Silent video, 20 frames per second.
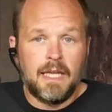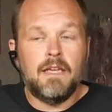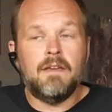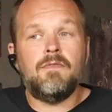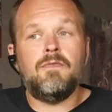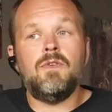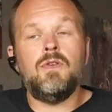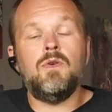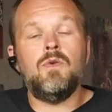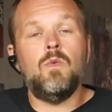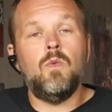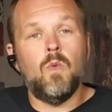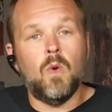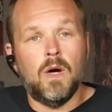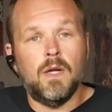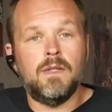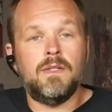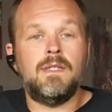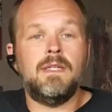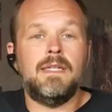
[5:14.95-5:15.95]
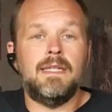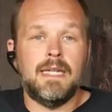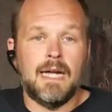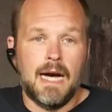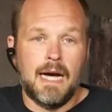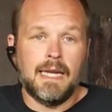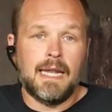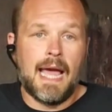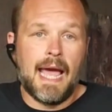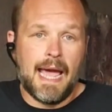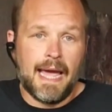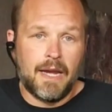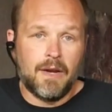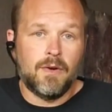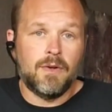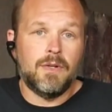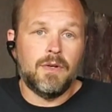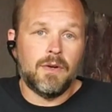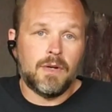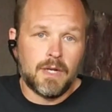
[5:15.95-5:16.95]
if you want to not
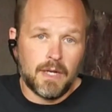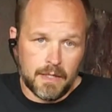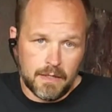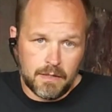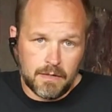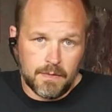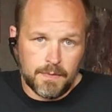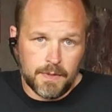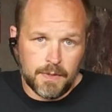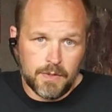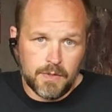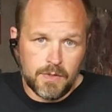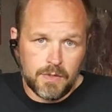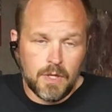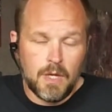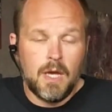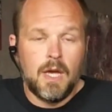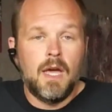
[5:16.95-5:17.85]
anger your customers.